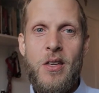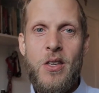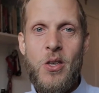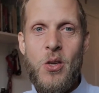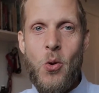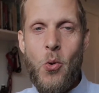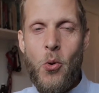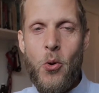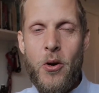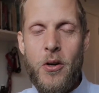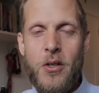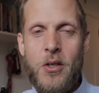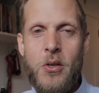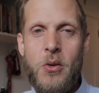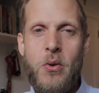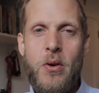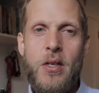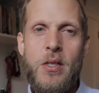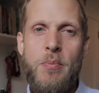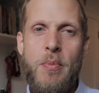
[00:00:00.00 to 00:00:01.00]
"you're
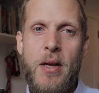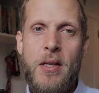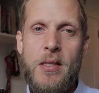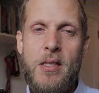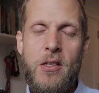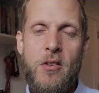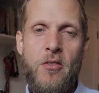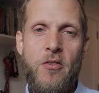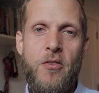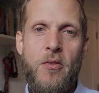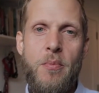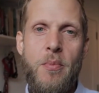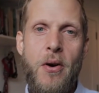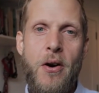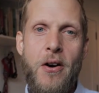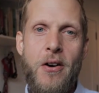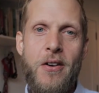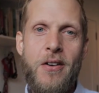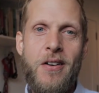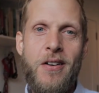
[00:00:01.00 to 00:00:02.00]
too expensive"
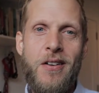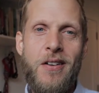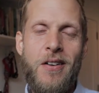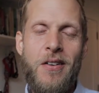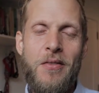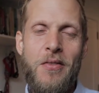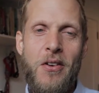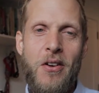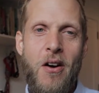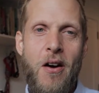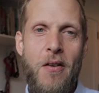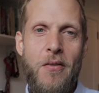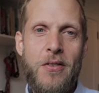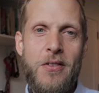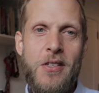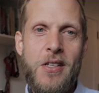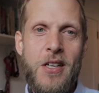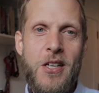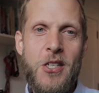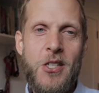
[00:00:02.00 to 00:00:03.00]
part of the
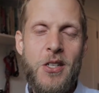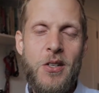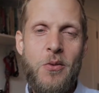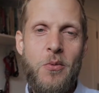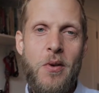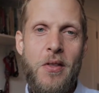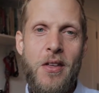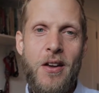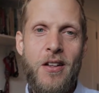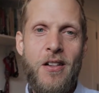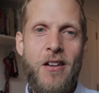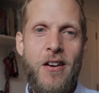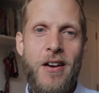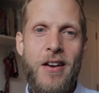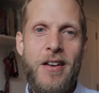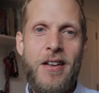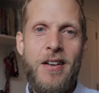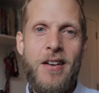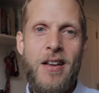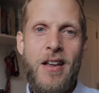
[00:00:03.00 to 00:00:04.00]
conversation with a
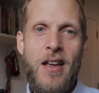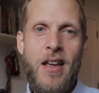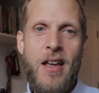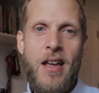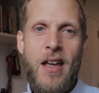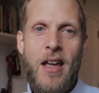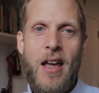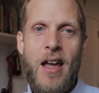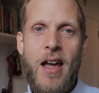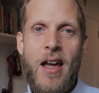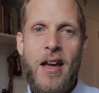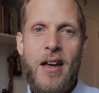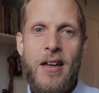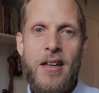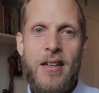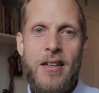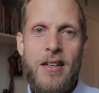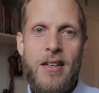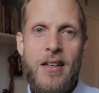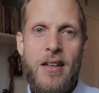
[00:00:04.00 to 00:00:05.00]
client?
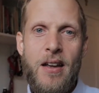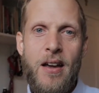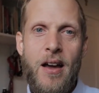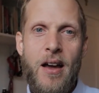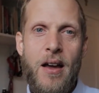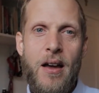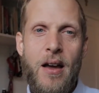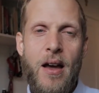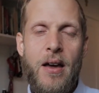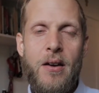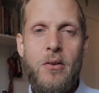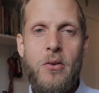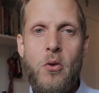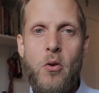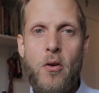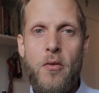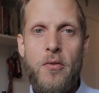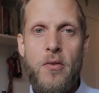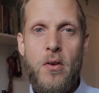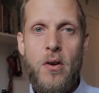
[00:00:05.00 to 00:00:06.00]
And I don't know
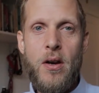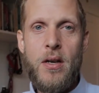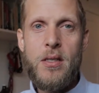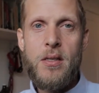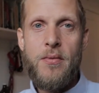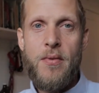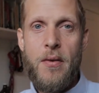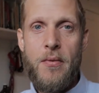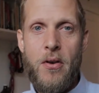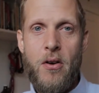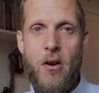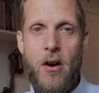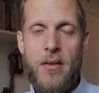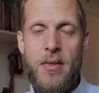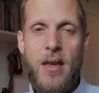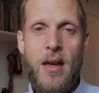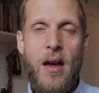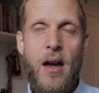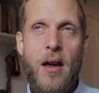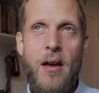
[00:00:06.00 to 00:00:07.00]
if you guys have ever got
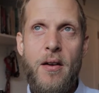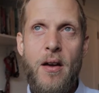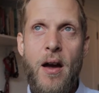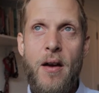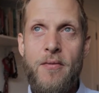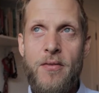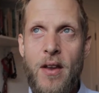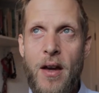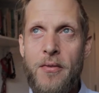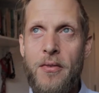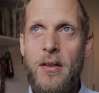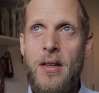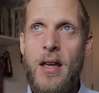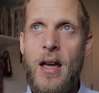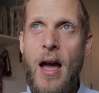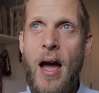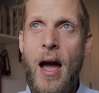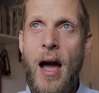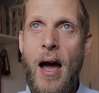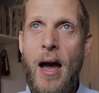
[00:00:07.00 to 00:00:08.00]
that. I've definitely
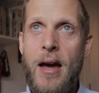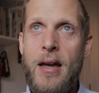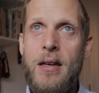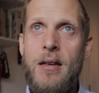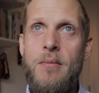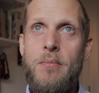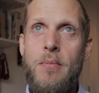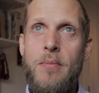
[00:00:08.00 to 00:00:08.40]
had